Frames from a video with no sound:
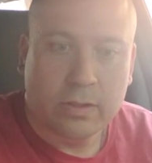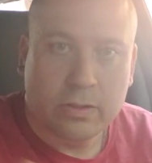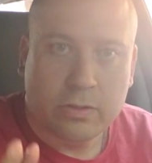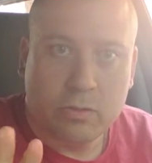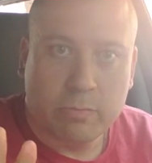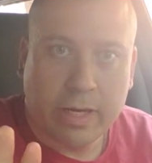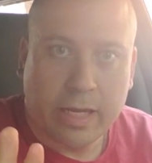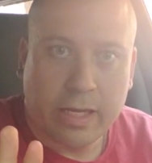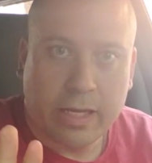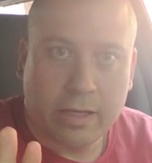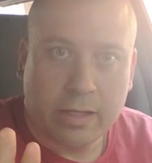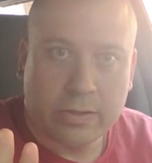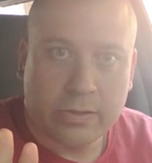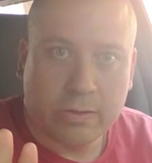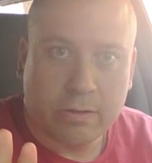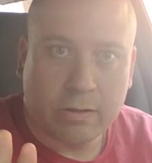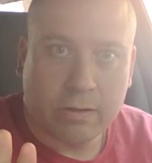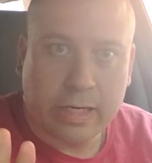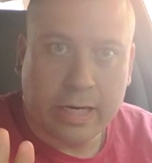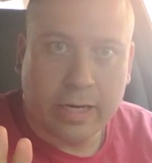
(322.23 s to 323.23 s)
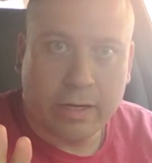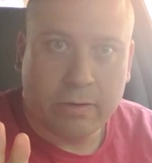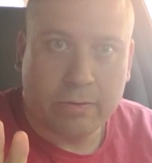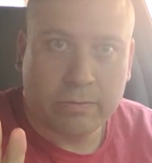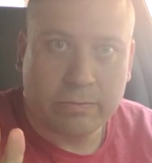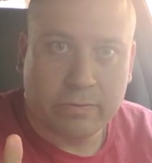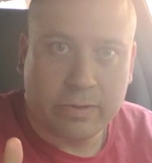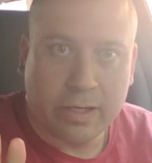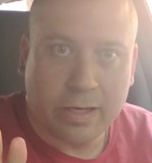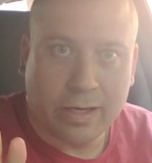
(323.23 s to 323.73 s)
Do my hands hurt now?
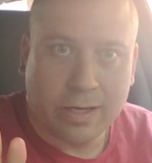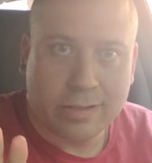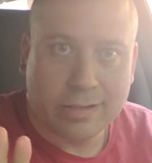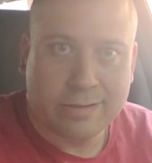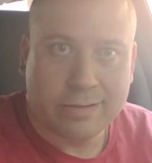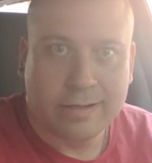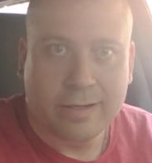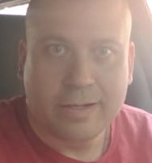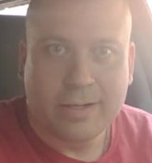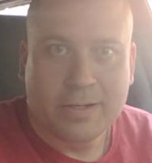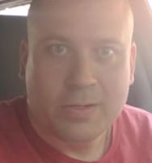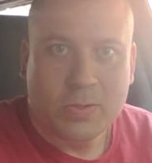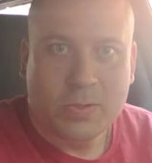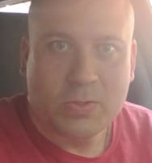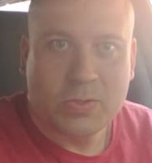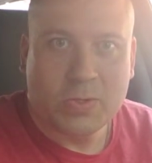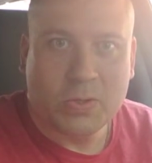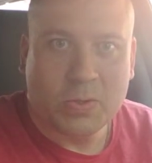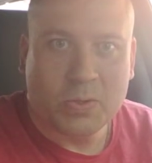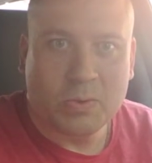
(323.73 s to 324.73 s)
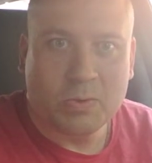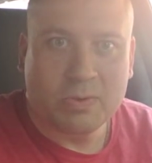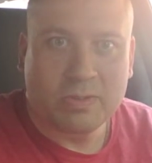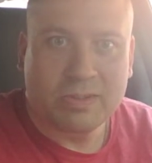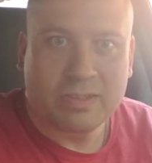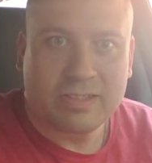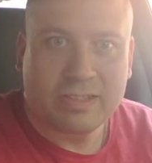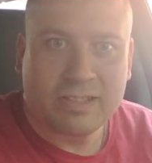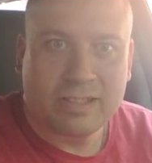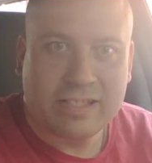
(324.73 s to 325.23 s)
Yes. So
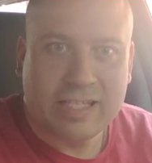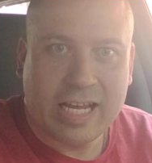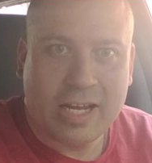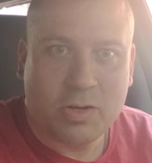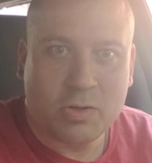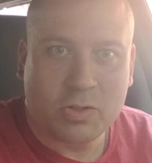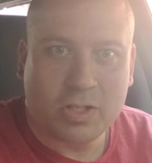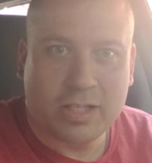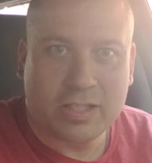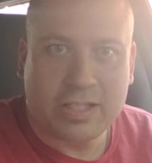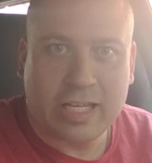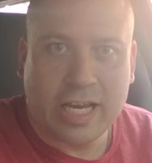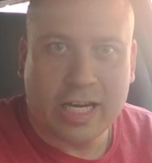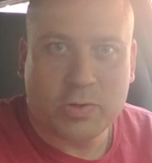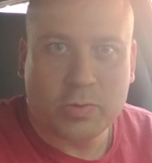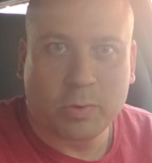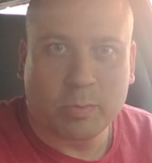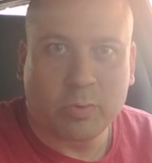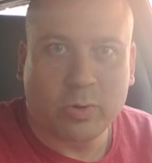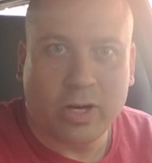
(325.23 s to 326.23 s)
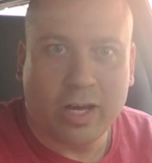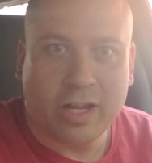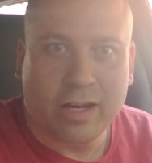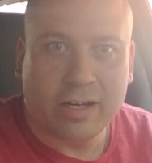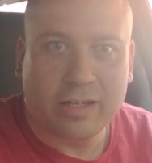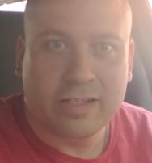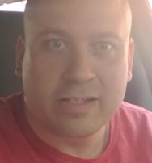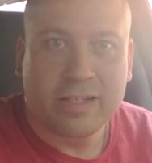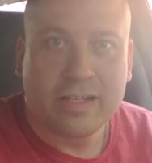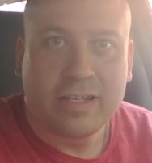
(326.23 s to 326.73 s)
take a look at the actual
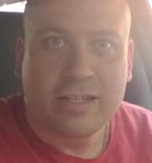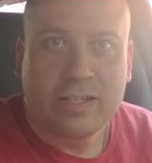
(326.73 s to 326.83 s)
product.